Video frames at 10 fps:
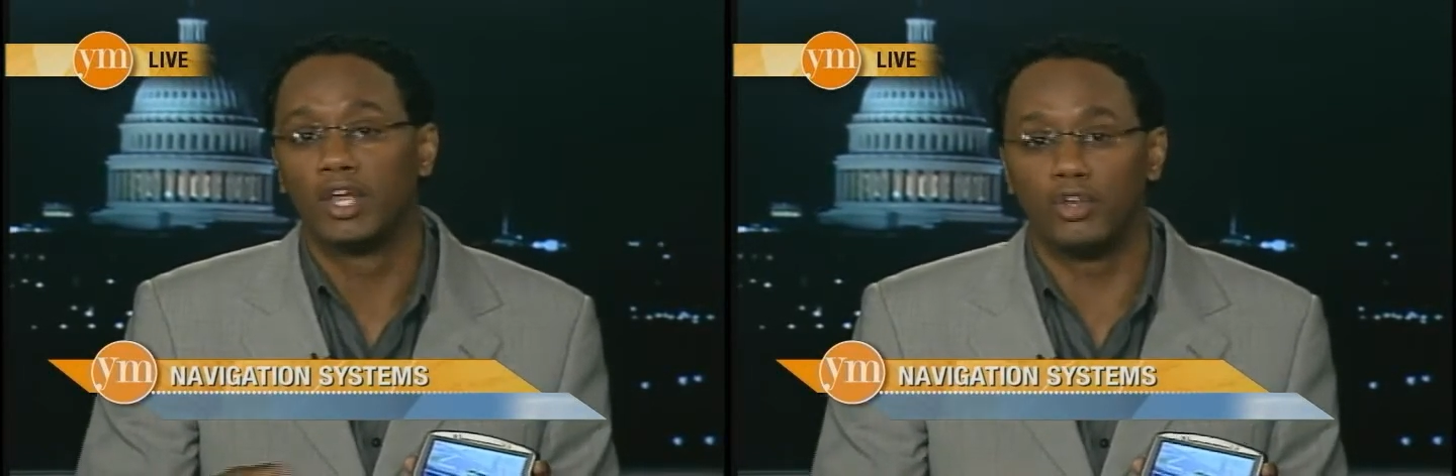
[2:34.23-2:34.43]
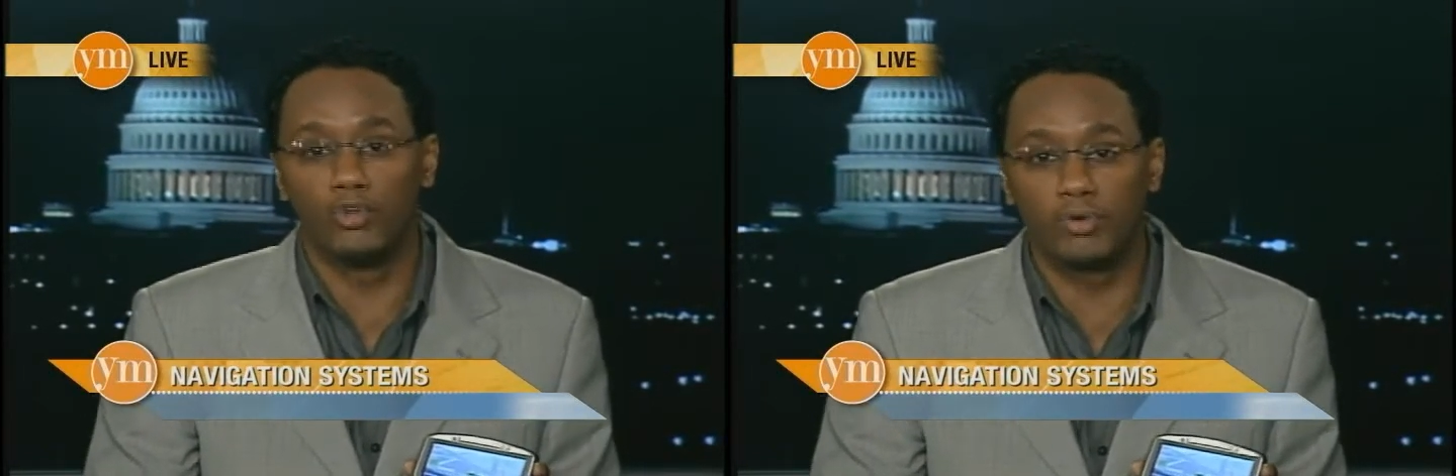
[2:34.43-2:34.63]

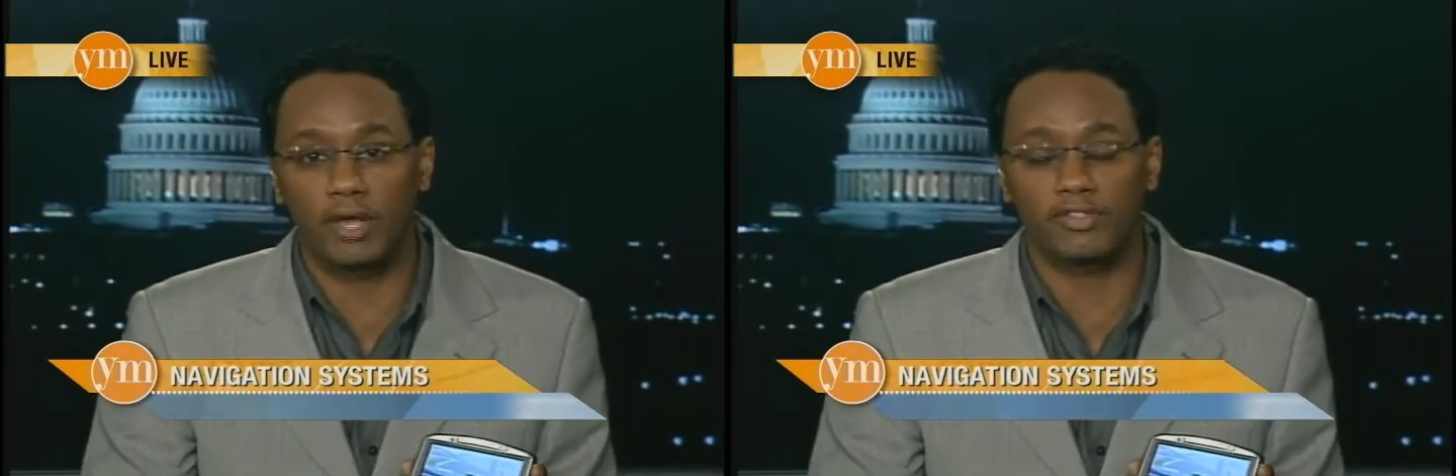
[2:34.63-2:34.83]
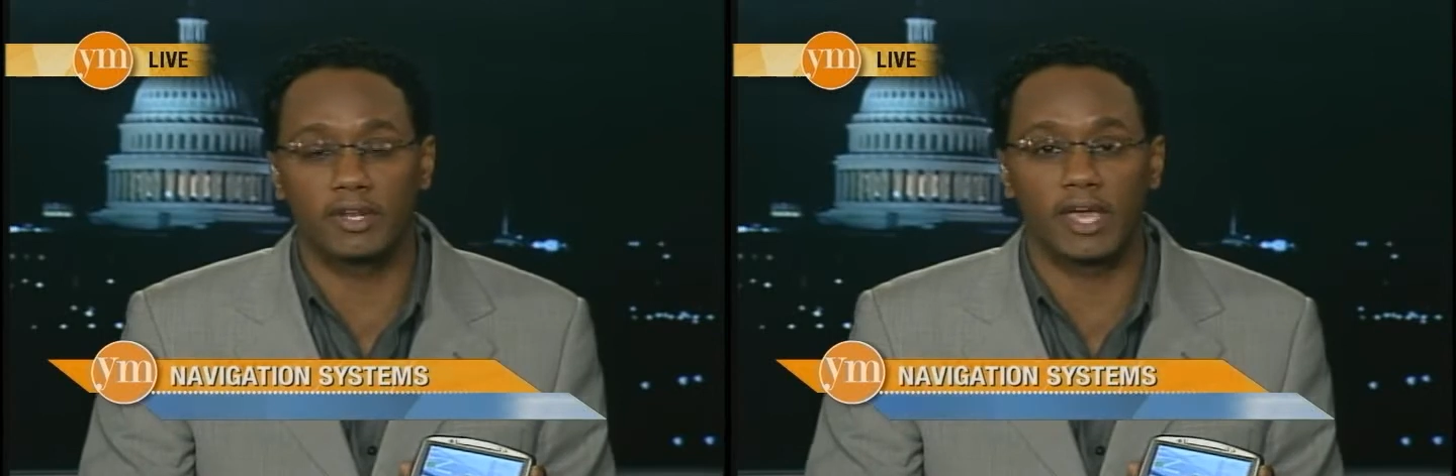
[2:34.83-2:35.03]
new
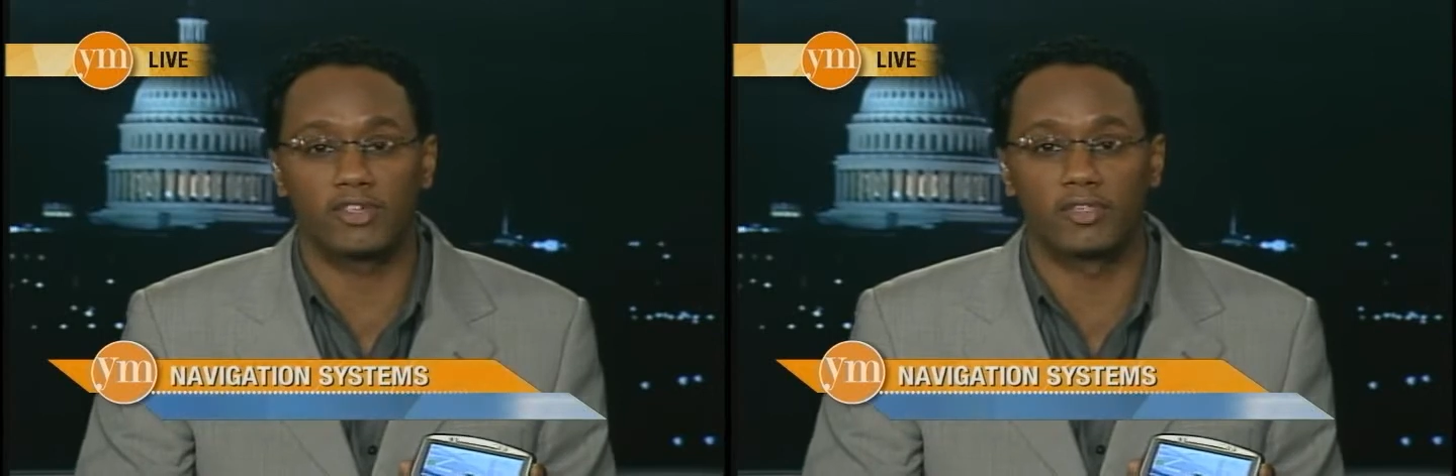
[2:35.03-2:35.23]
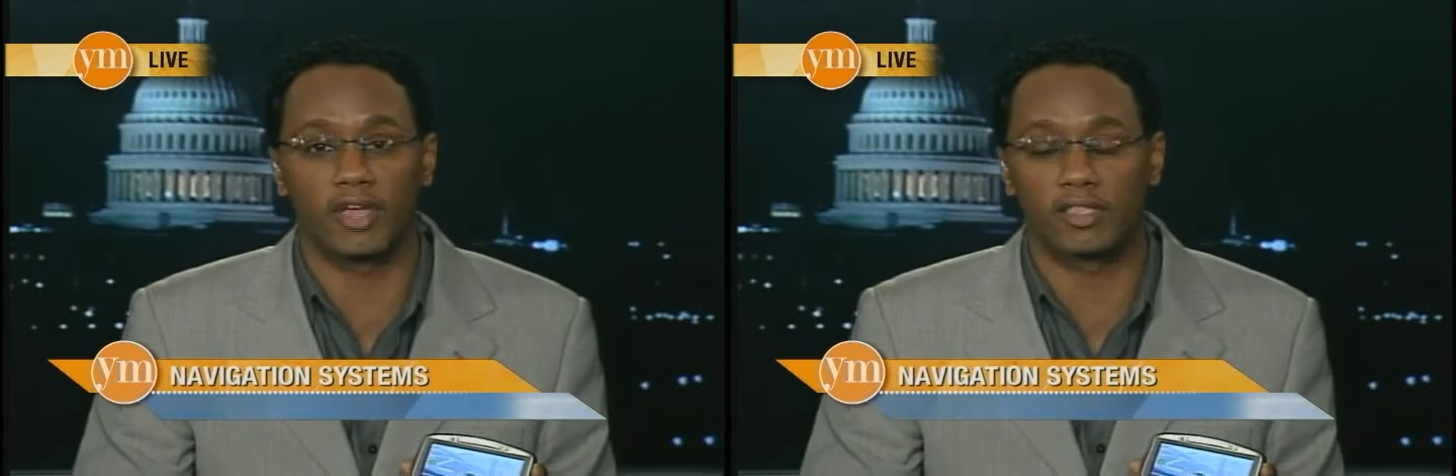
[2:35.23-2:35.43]

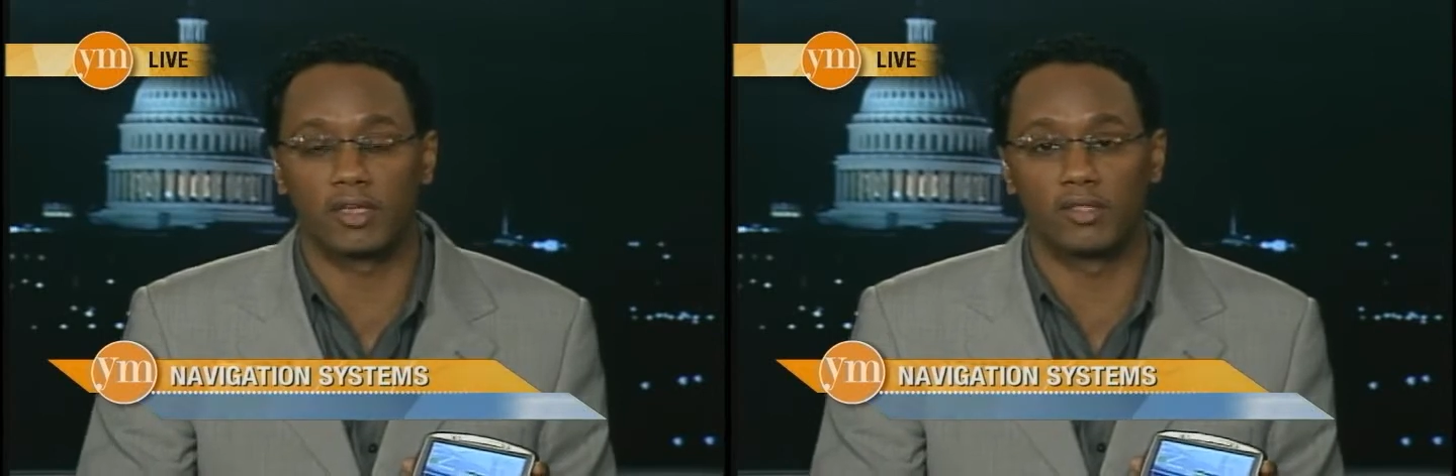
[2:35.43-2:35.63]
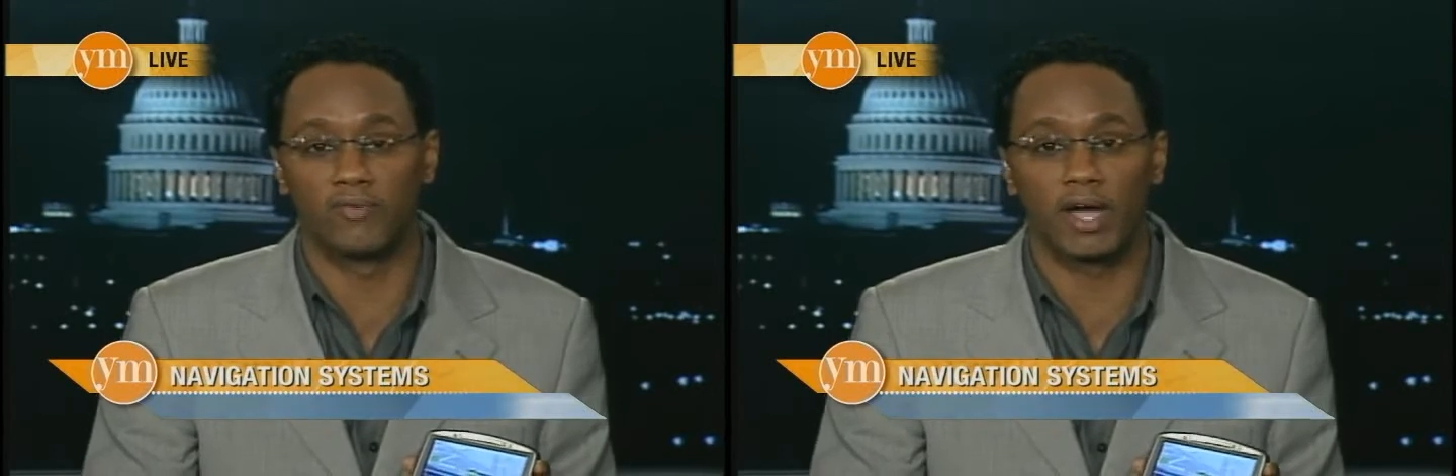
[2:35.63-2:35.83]
destinations that
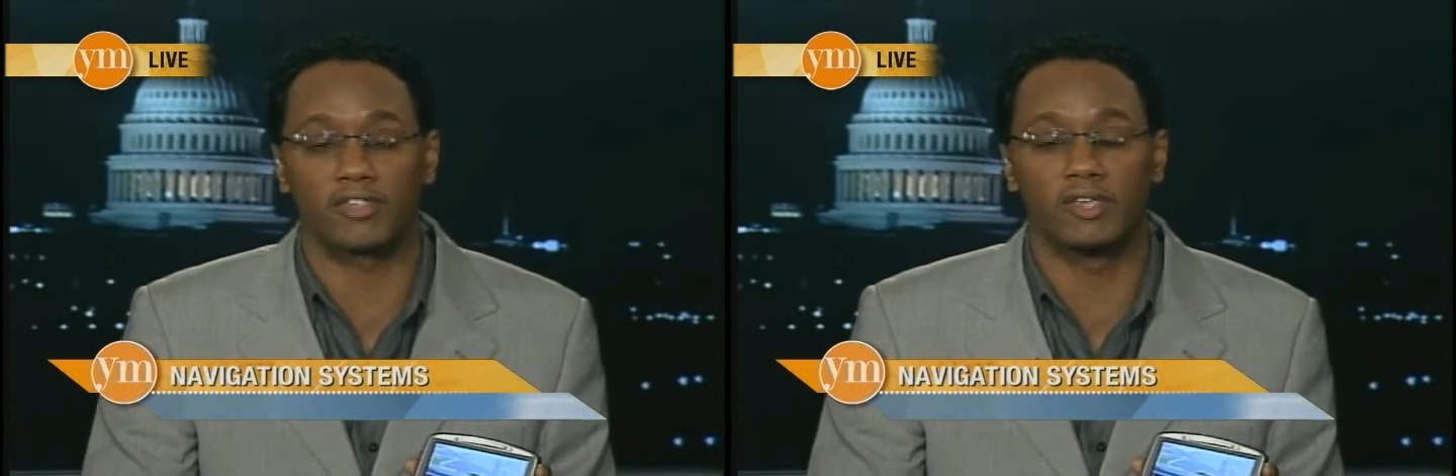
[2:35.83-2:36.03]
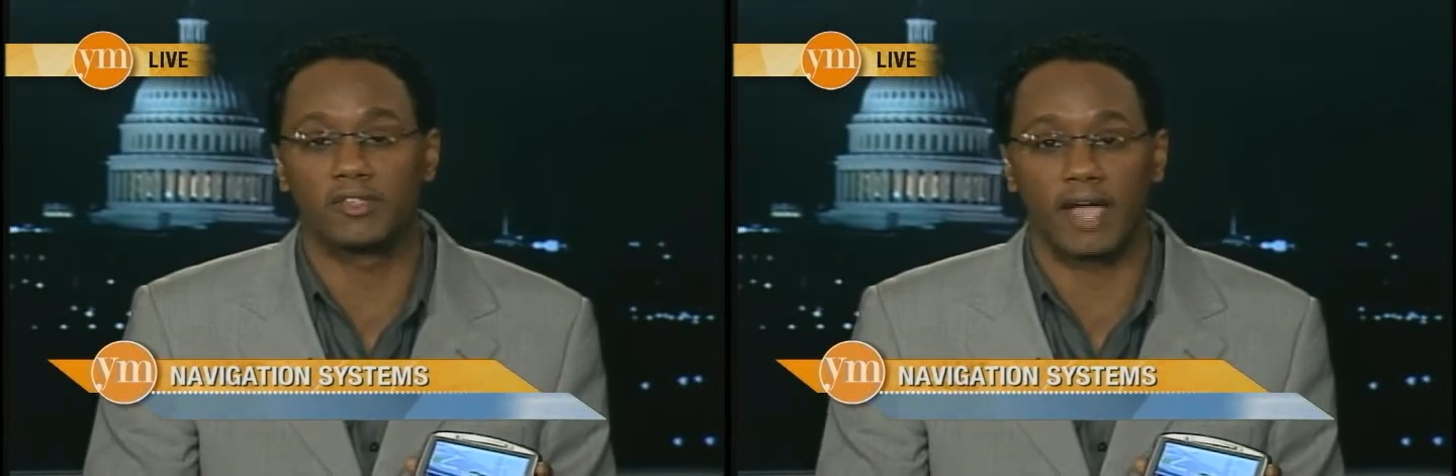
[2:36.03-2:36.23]
the
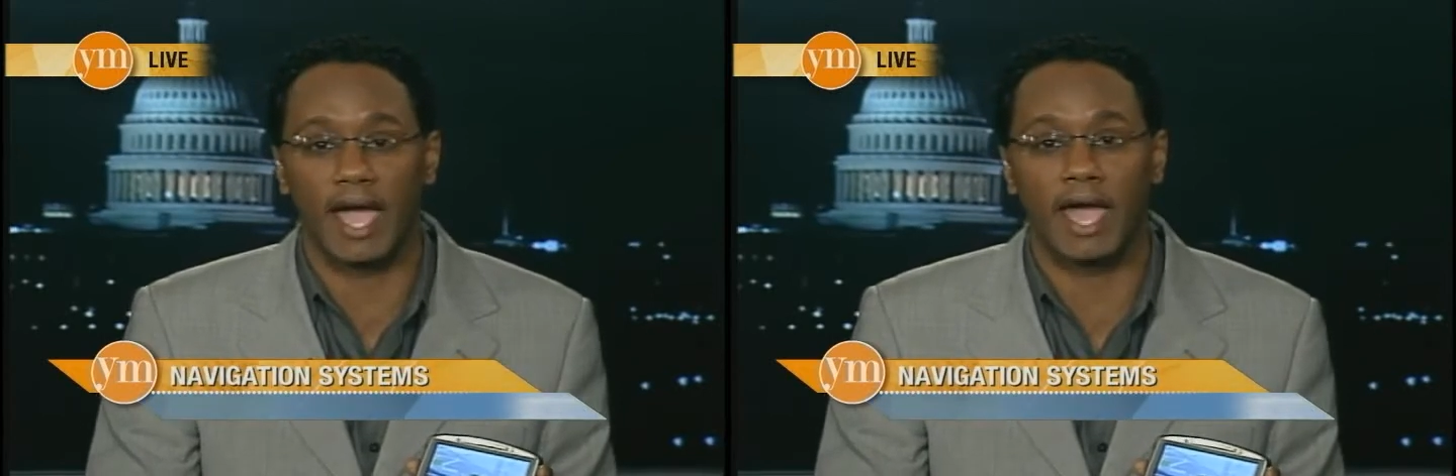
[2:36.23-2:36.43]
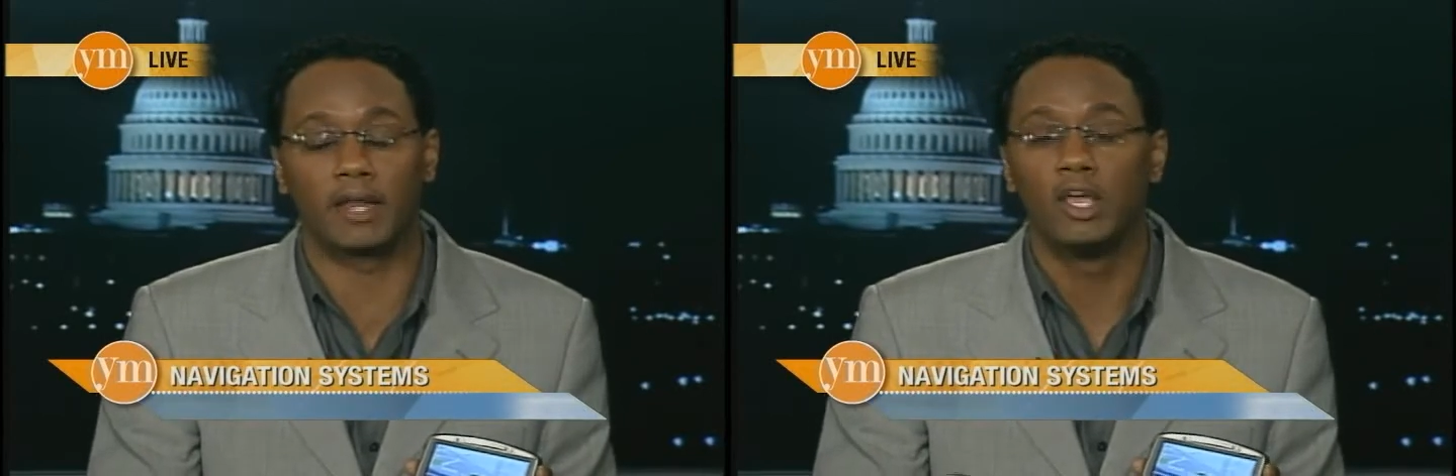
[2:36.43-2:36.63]
device needs to
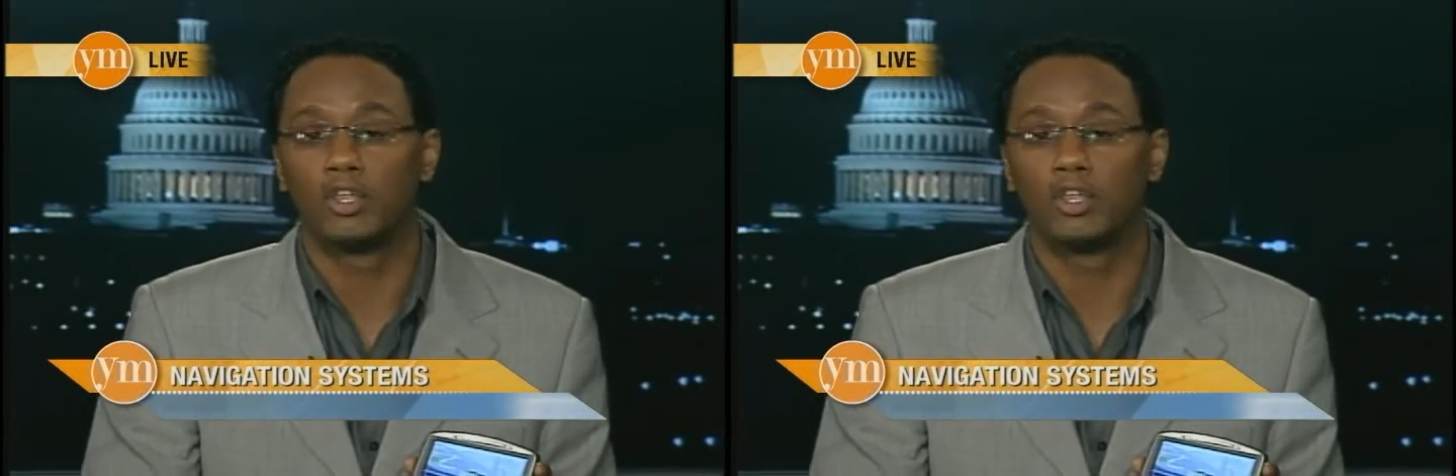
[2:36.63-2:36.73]
add,